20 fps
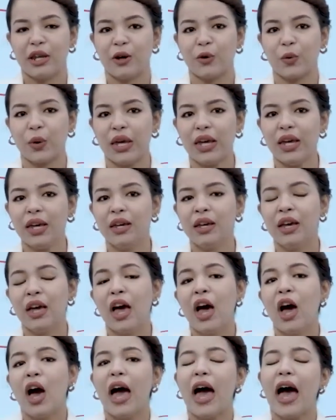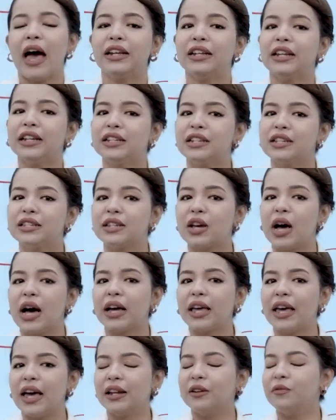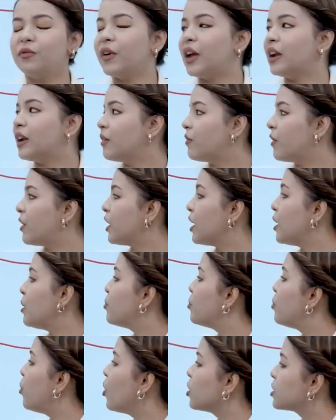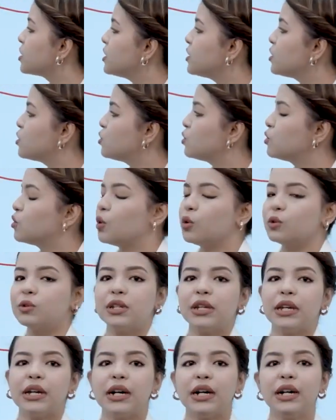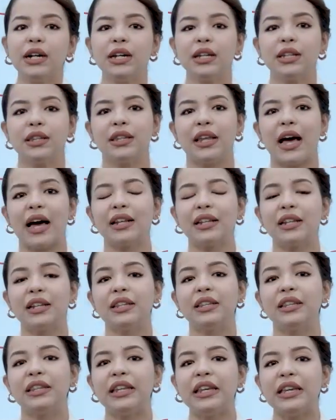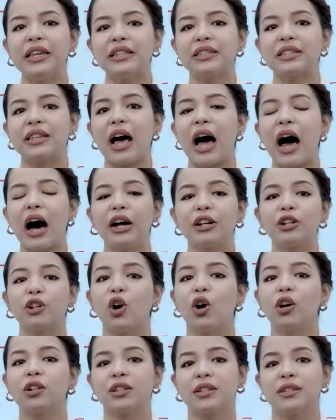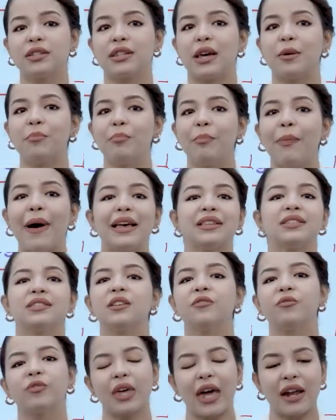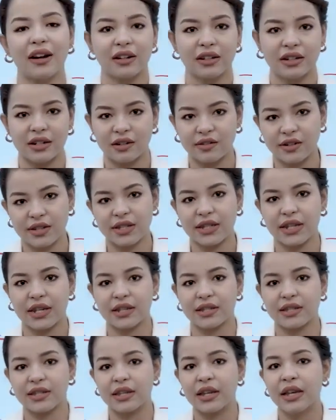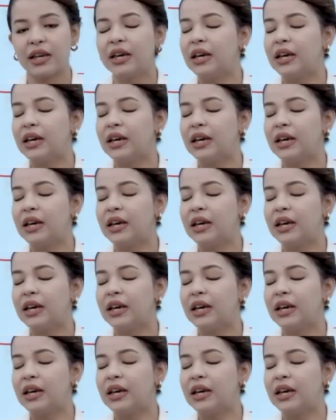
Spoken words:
Okay, and it is again very important to note here that these are not some passive characteristics.